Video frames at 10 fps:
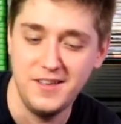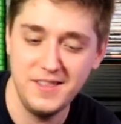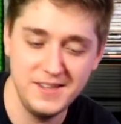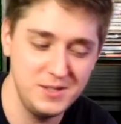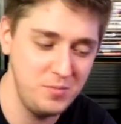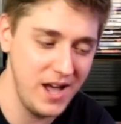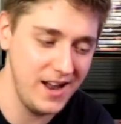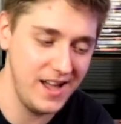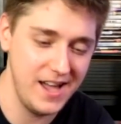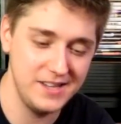This is
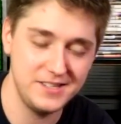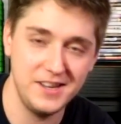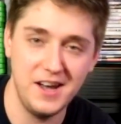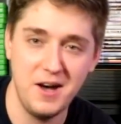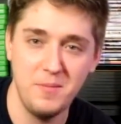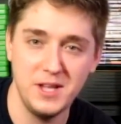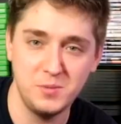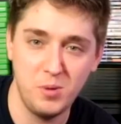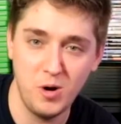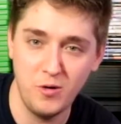badass.
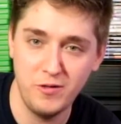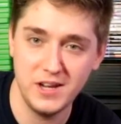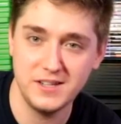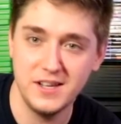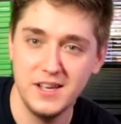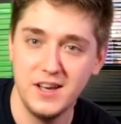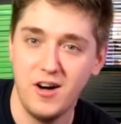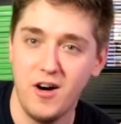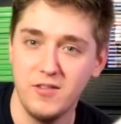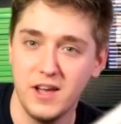It's perfect.
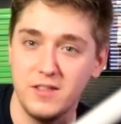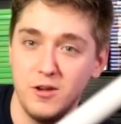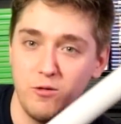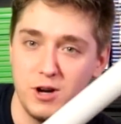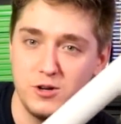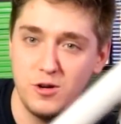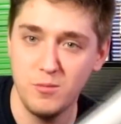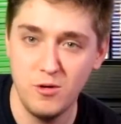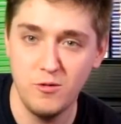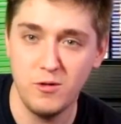Unlike the original
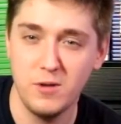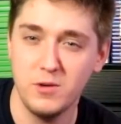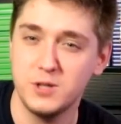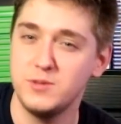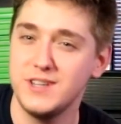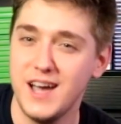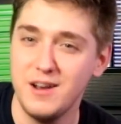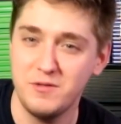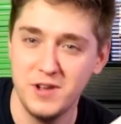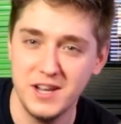Move one, which was
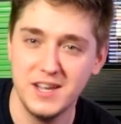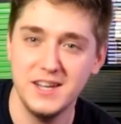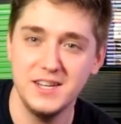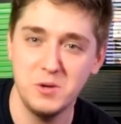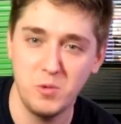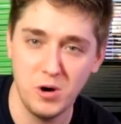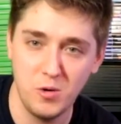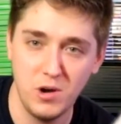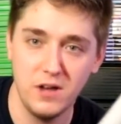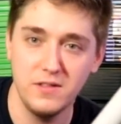kind of finicky and didn't
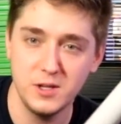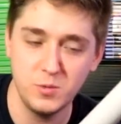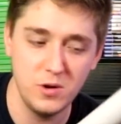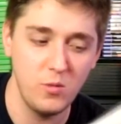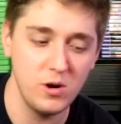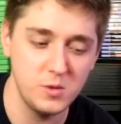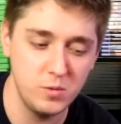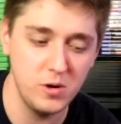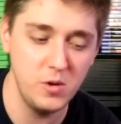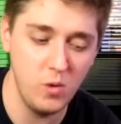work well, this one works
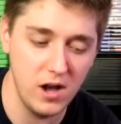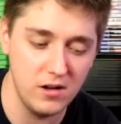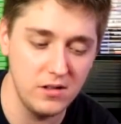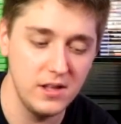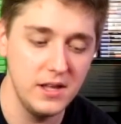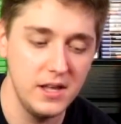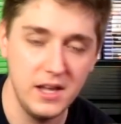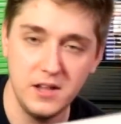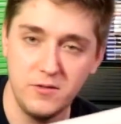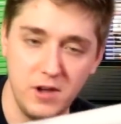pretty well.
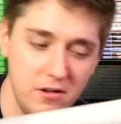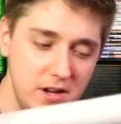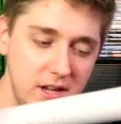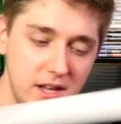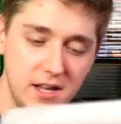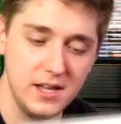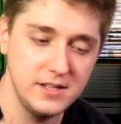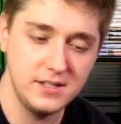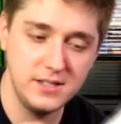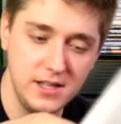It's very
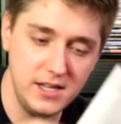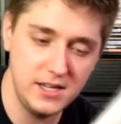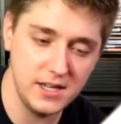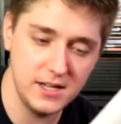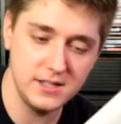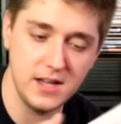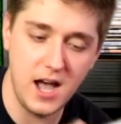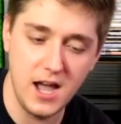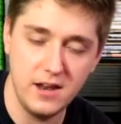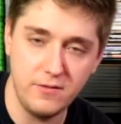sleek in
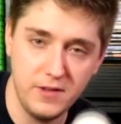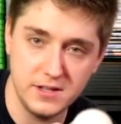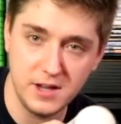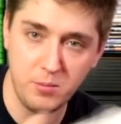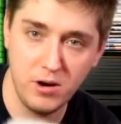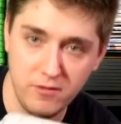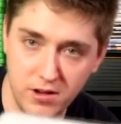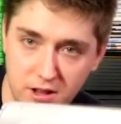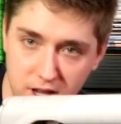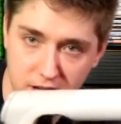design. It fits like
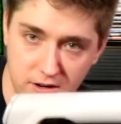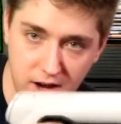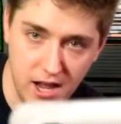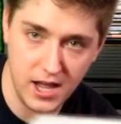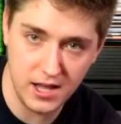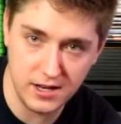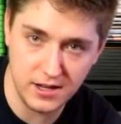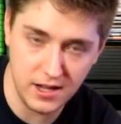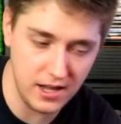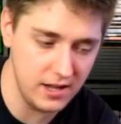perfectly in your
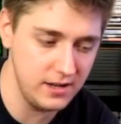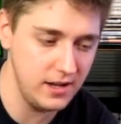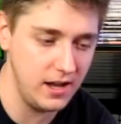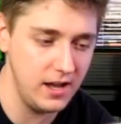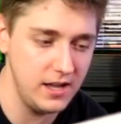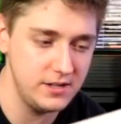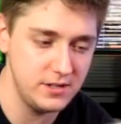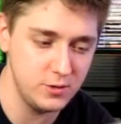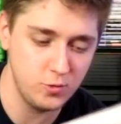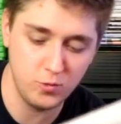hand, and it's
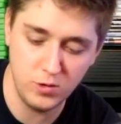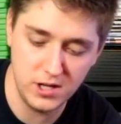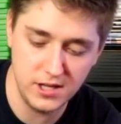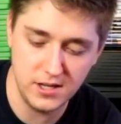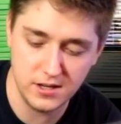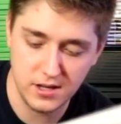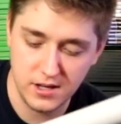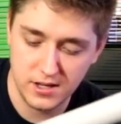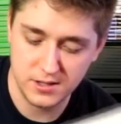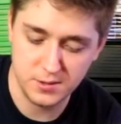just really
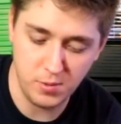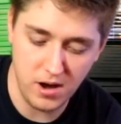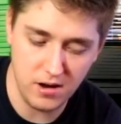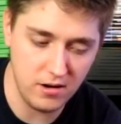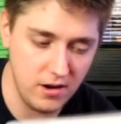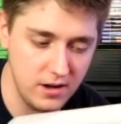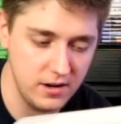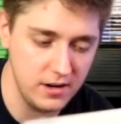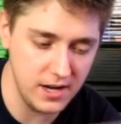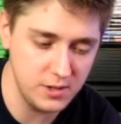spot
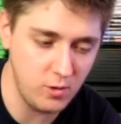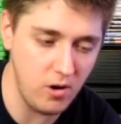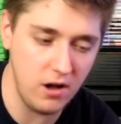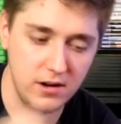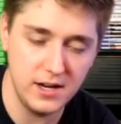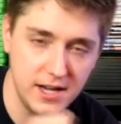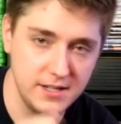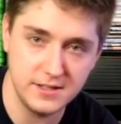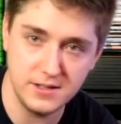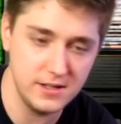on. Nice quality, nice.